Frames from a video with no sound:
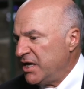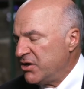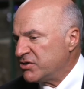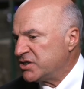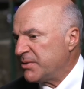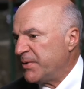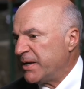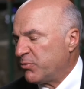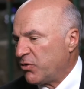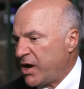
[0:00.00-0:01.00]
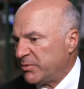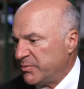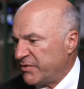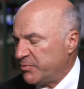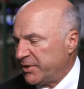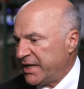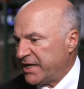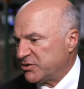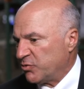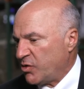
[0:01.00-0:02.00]
Here's the big problem everybody
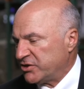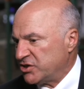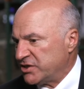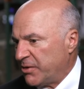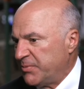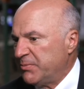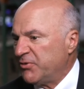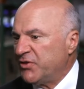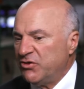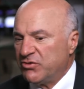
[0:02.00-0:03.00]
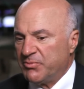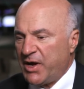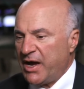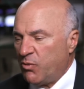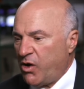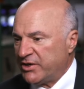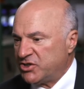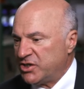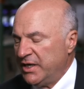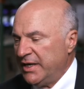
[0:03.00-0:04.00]
has with watches now. People think you can buy a
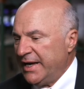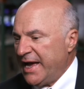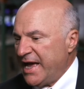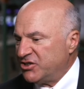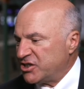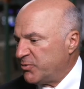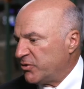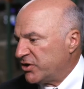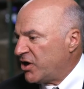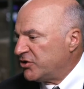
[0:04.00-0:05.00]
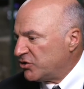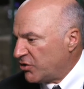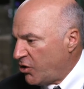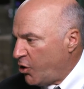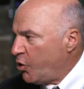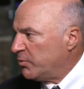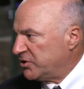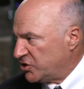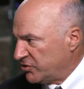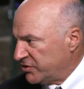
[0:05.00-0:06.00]
watch and just put it on your home
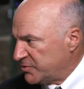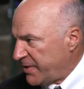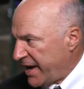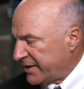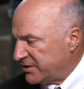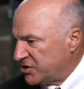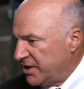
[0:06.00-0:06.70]
insurance package.